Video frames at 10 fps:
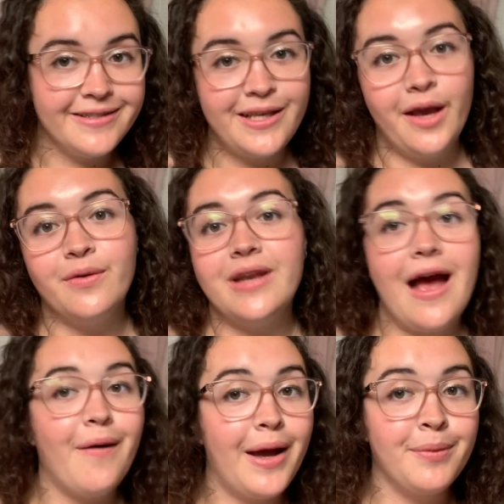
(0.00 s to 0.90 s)
So
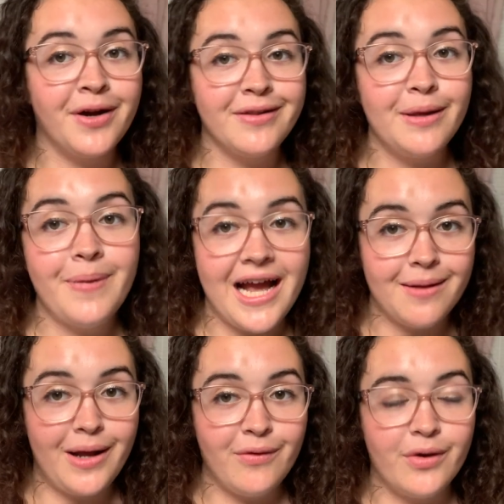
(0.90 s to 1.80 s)
now I'm currently back
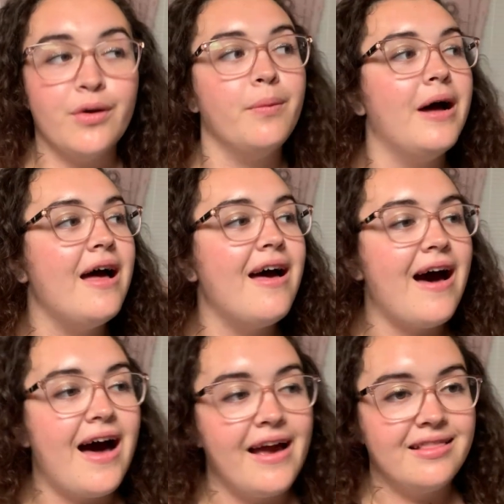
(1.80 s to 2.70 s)
in my room.
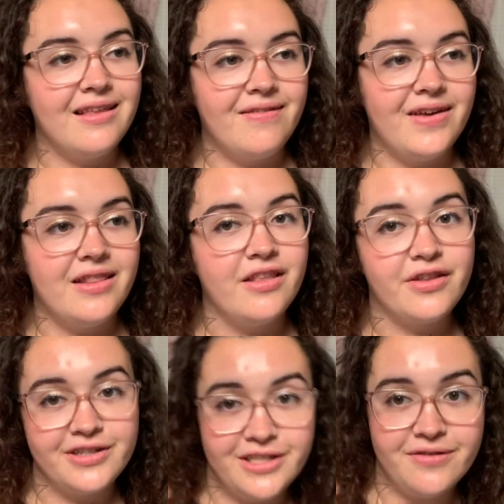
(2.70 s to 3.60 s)
I live in the
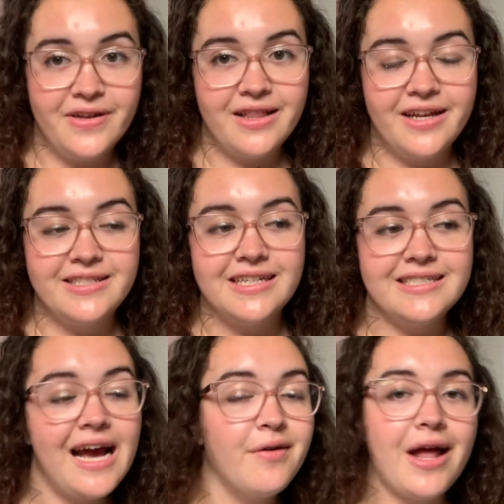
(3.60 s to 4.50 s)
third year village in a
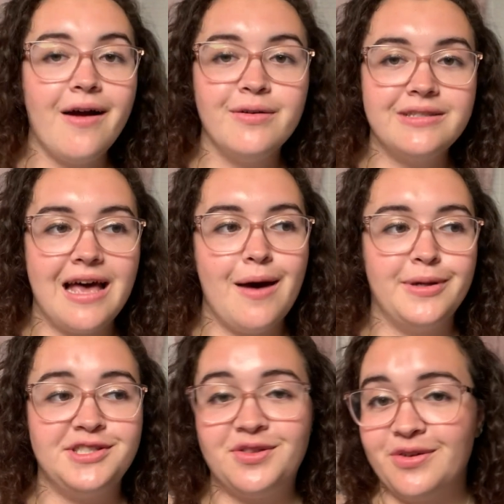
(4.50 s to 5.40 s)
townhouse. Um,
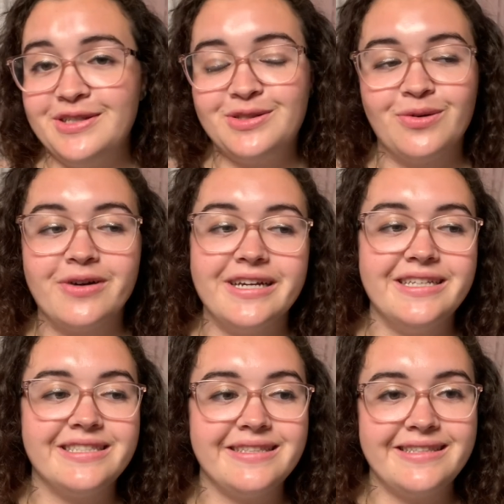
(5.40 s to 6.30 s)
it's three
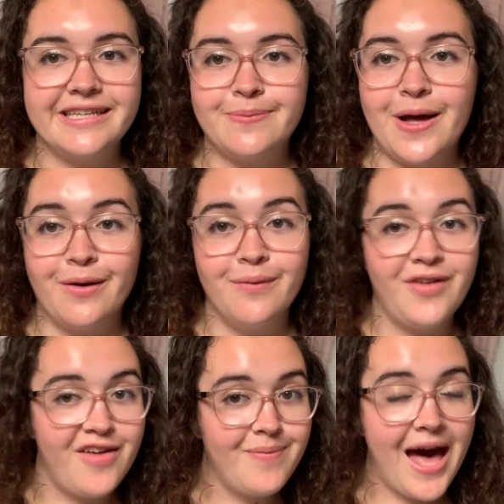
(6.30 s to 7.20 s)
stories, six bedroom,
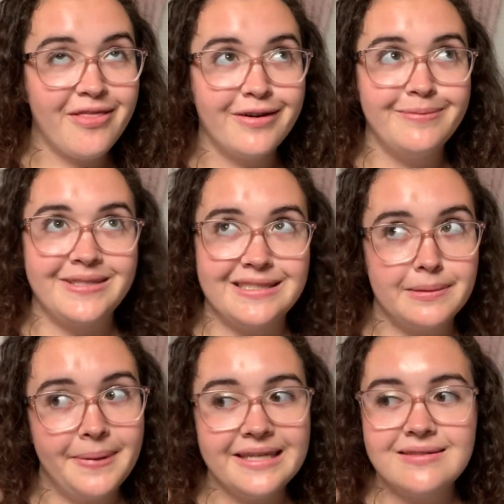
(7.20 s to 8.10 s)
five bathrooms. It's
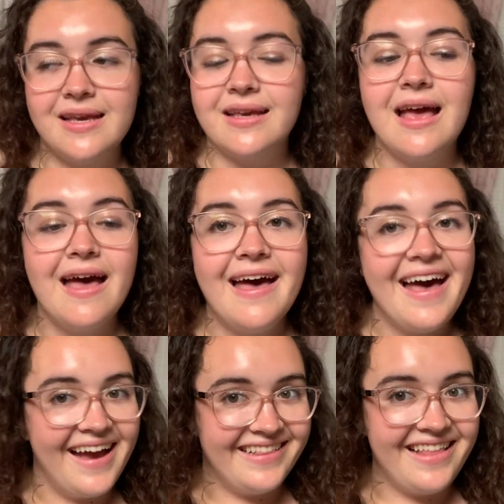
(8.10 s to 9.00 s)
amazing.
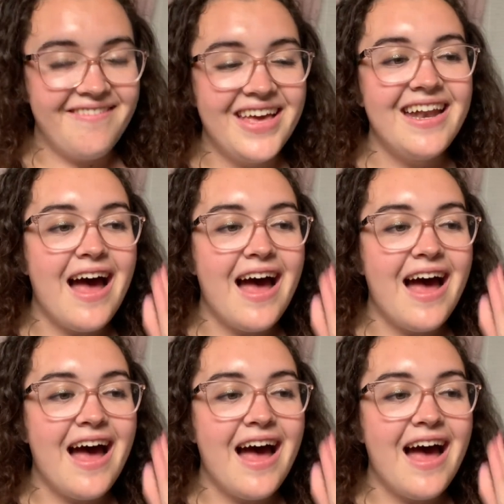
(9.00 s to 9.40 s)
I love it.